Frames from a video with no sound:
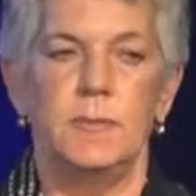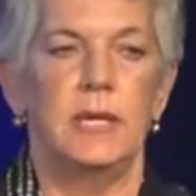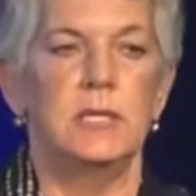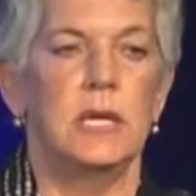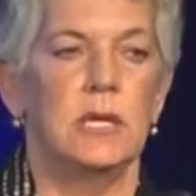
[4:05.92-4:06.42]

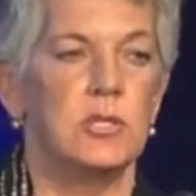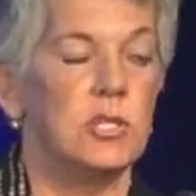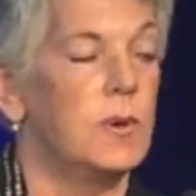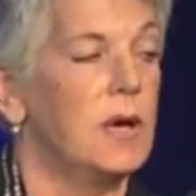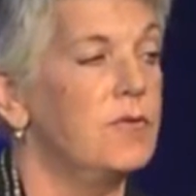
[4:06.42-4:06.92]
done,
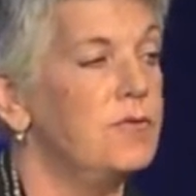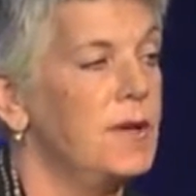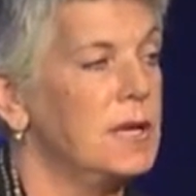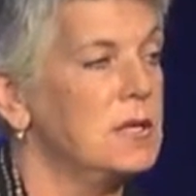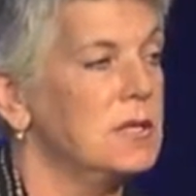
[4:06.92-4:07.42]
to our
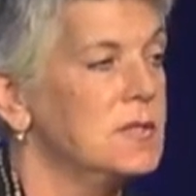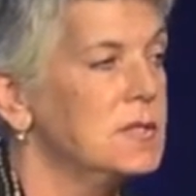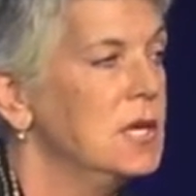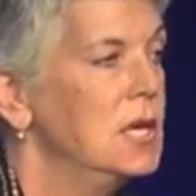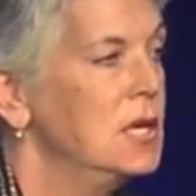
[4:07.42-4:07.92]
funders,
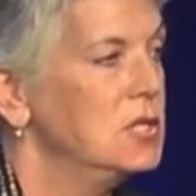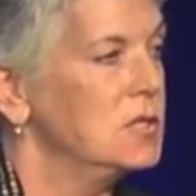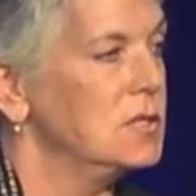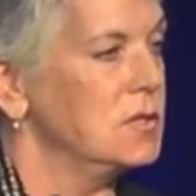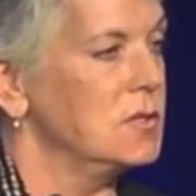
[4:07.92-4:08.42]
to
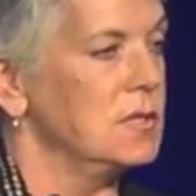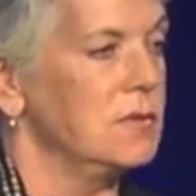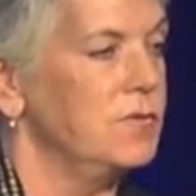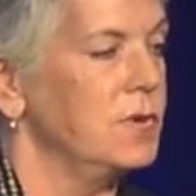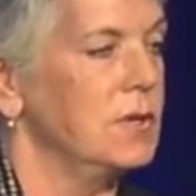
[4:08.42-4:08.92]
Susan
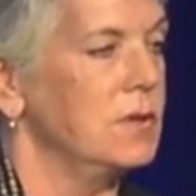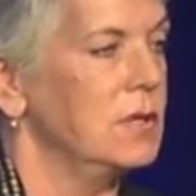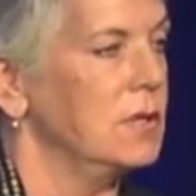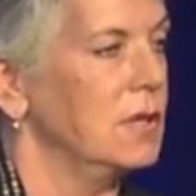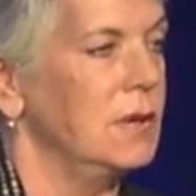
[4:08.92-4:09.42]
for
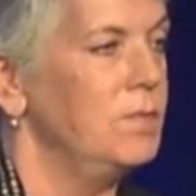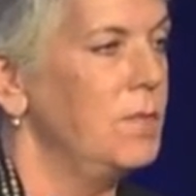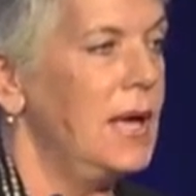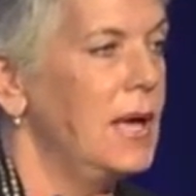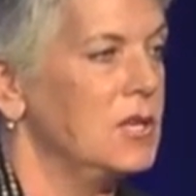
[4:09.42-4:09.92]
the
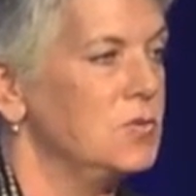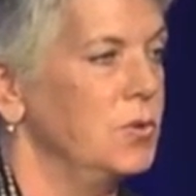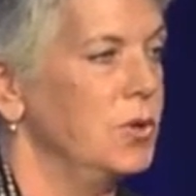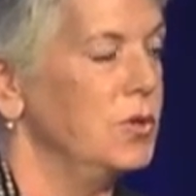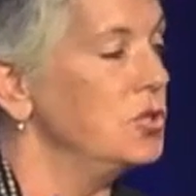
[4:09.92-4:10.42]
hard
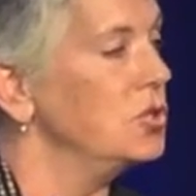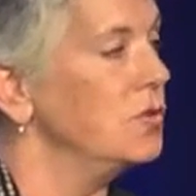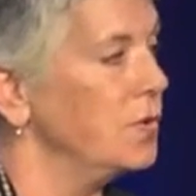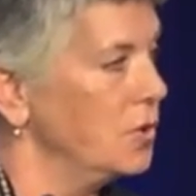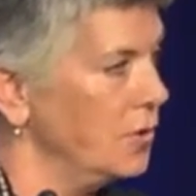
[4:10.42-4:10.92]
work that you
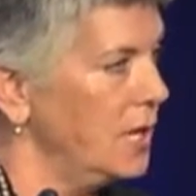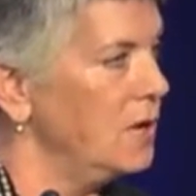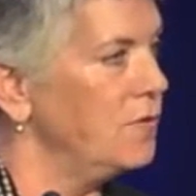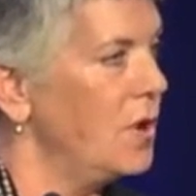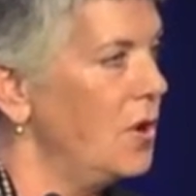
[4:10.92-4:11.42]
do, for
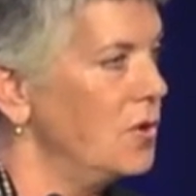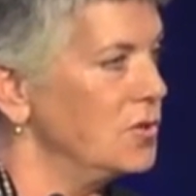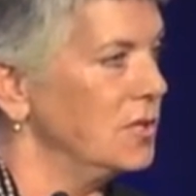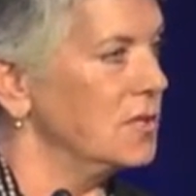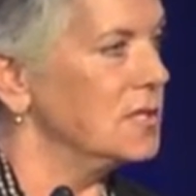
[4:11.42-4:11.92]
Greg for
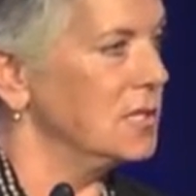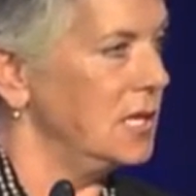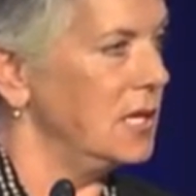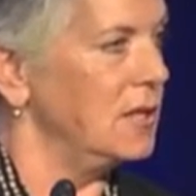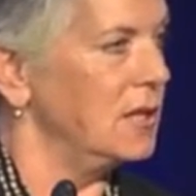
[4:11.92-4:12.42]
holding this
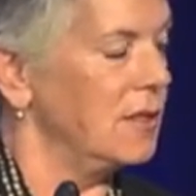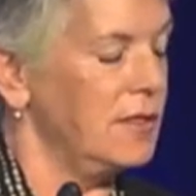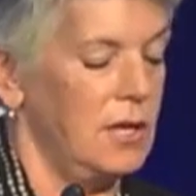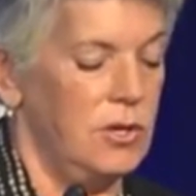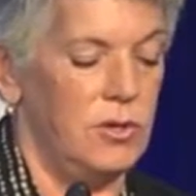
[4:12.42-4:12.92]
together.
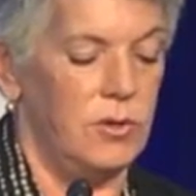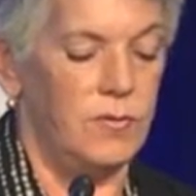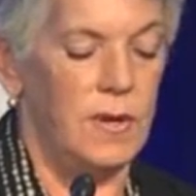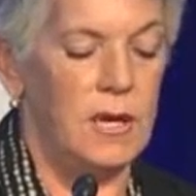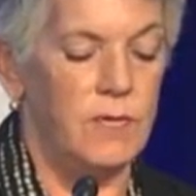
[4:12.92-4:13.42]
Thank you
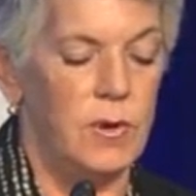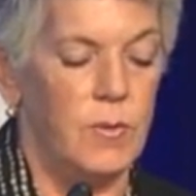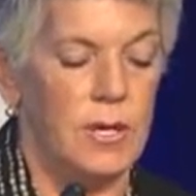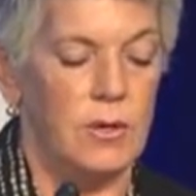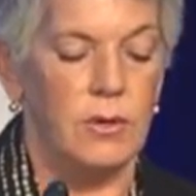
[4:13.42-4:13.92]
for
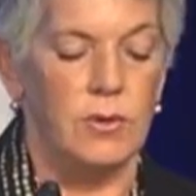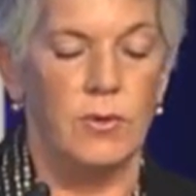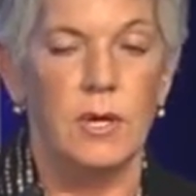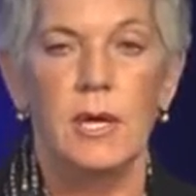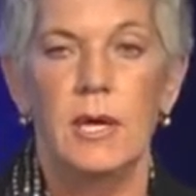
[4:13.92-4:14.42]
everyone
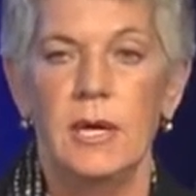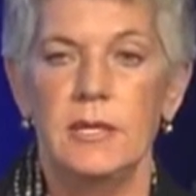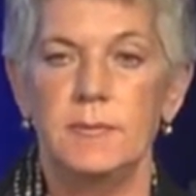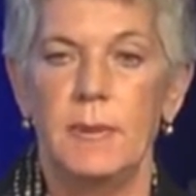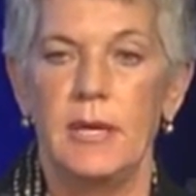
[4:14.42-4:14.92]
who
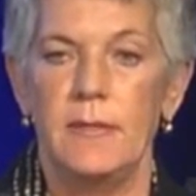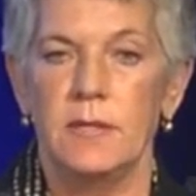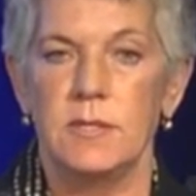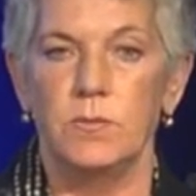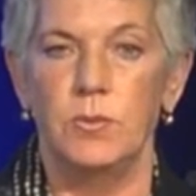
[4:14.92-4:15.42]
has made
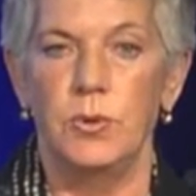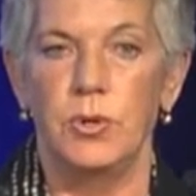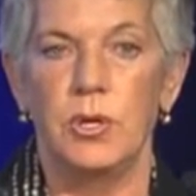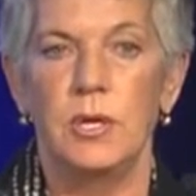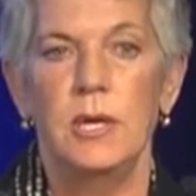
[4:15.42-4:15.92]
this
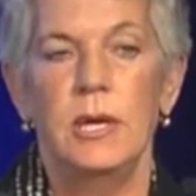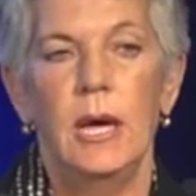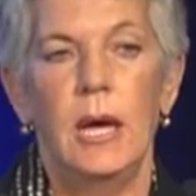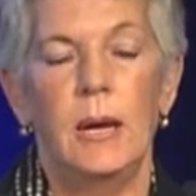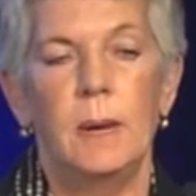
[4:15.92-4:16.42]
work.
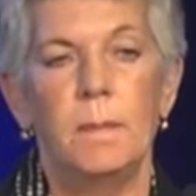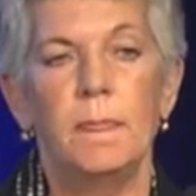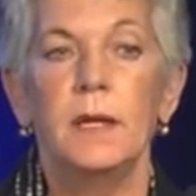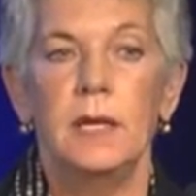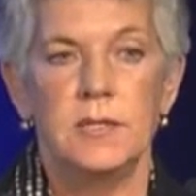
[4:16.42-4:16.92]

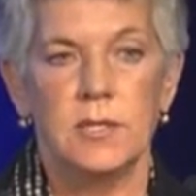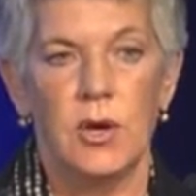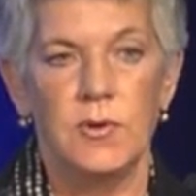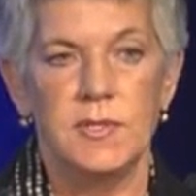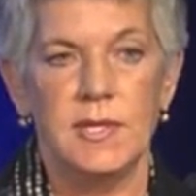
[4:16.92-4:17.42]
Let's
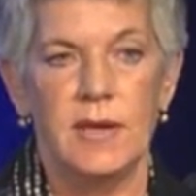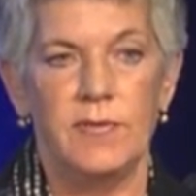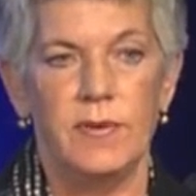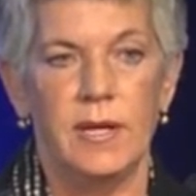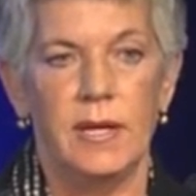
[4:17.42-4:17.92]
go
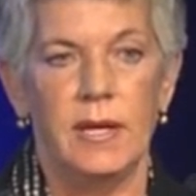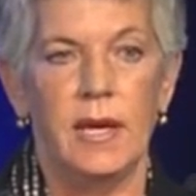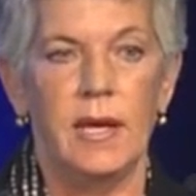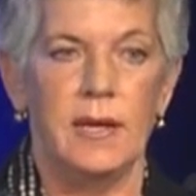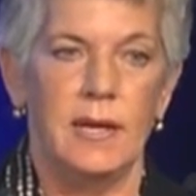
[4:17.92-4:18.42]
safely
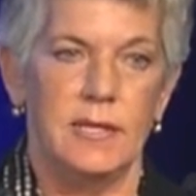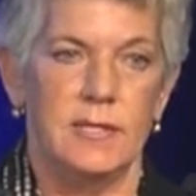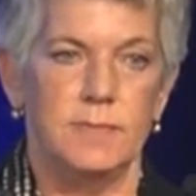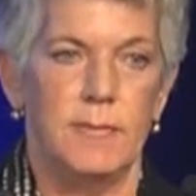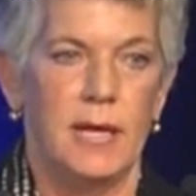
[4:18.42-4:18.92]
and
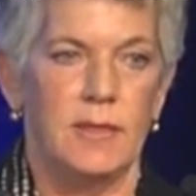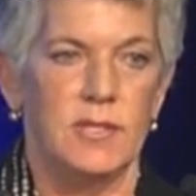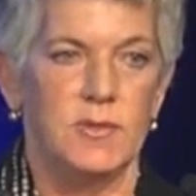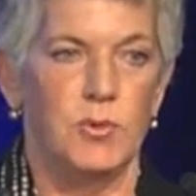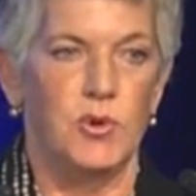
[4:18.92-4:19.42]
let's make
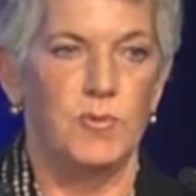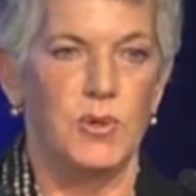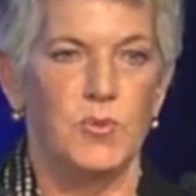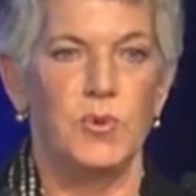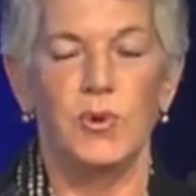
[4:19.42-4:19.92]
this movement
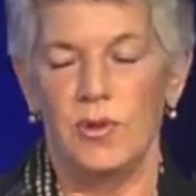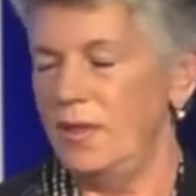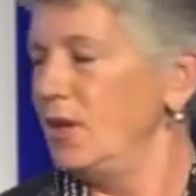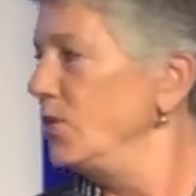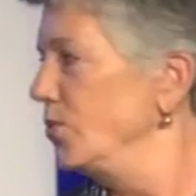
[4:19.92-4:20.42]
work.
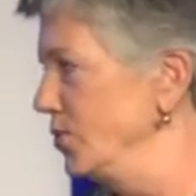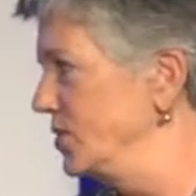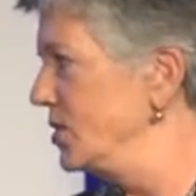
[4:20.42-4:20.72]
Thank you all so